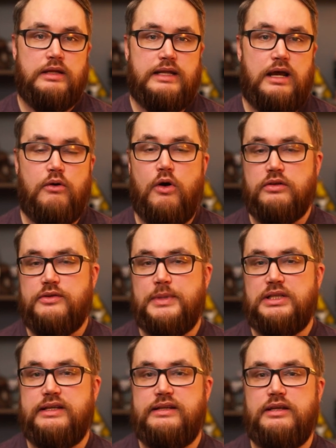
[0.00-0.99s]
Now,
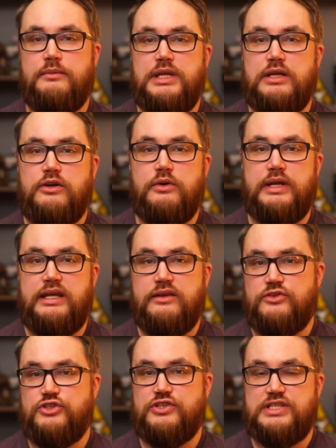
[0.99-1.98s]
ultimately, the Amico
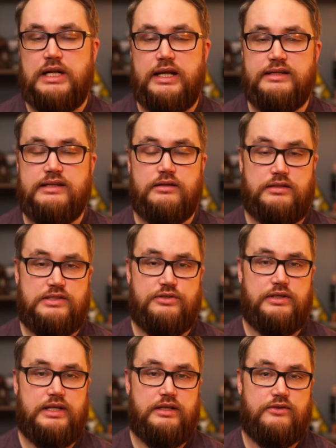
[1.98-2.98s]
is just an idea
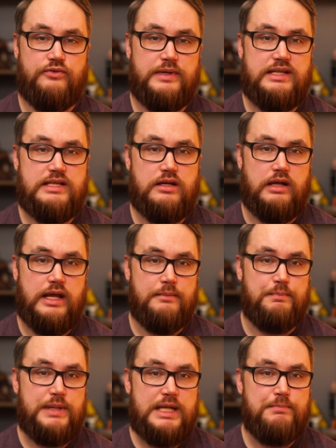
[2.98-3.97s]
until it hits retail,
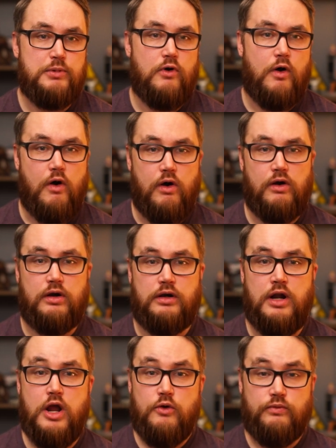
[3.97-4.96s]
and people
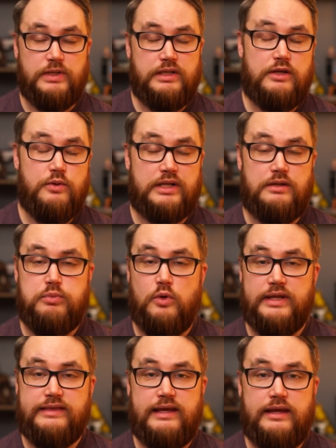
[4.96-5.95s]
are really quick to
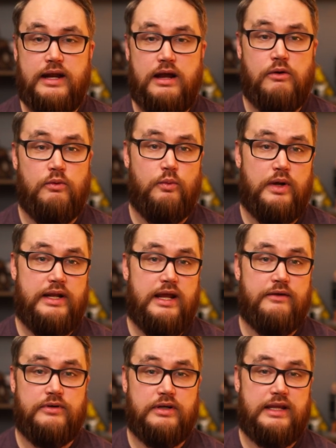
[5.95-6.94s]
point that out
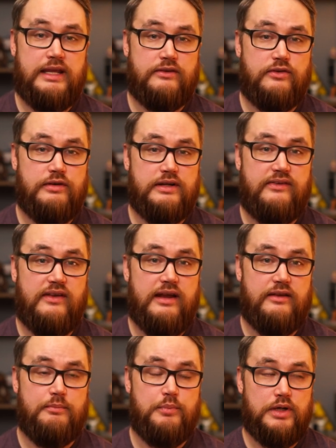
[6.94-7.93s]
whenever it gets
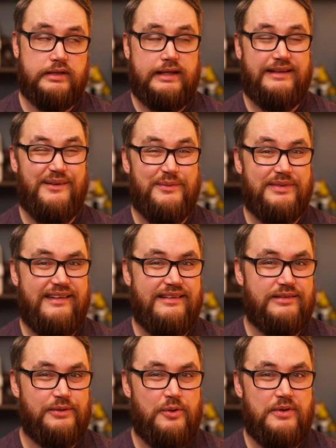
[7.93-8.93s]
criticized, but they don't
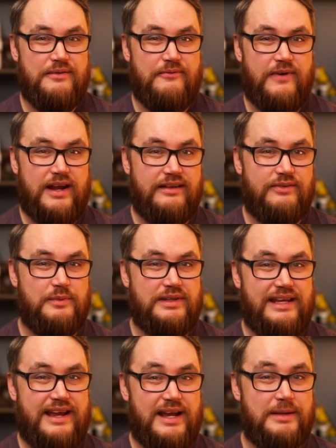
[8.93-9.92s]
take their own advice
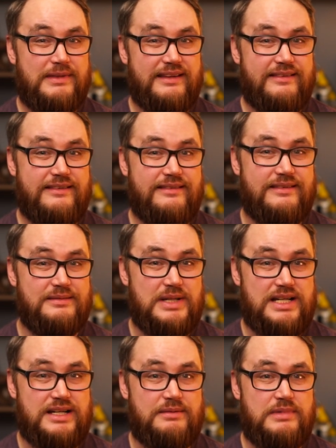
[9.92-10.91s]
when they hype the system
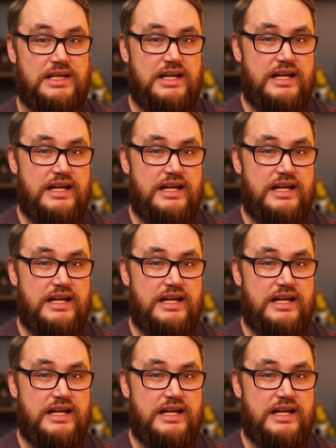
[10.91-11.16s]
up.